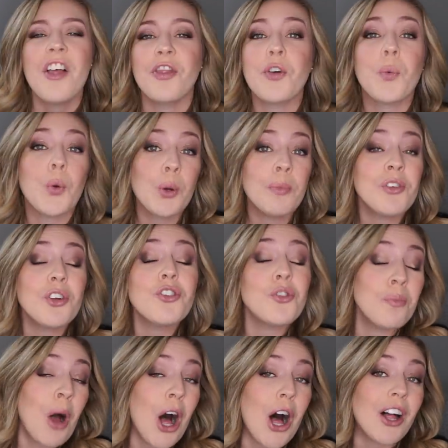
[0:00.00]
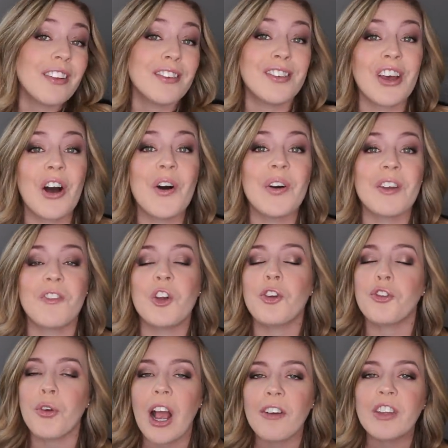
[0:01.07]
The rooms are small, so if you're
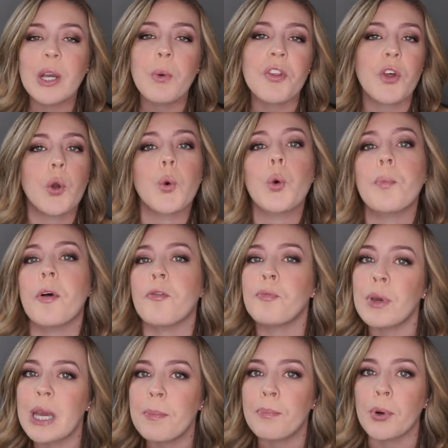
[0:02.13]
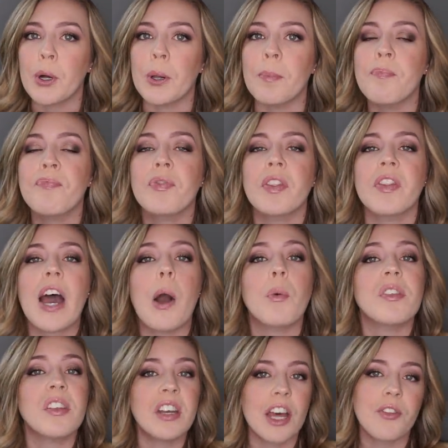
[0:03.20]
traveling with a group of people, that
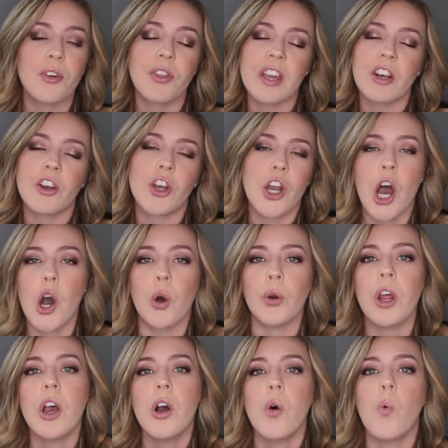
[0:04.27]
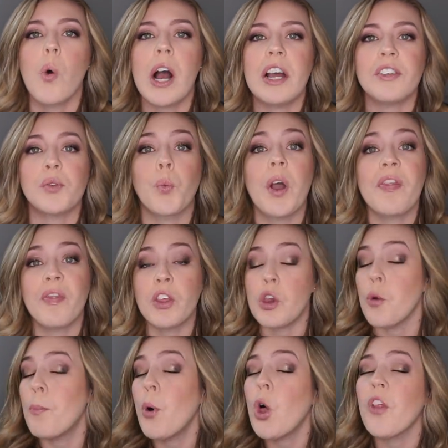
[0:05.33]
was another thing to note, was when
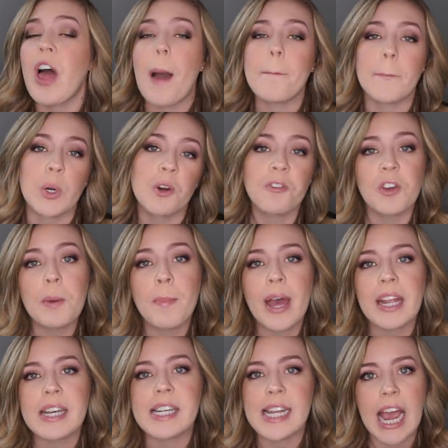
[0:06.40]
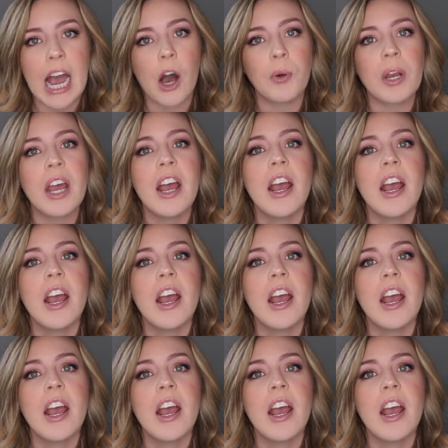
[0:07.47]
you pull that Murphy bed down,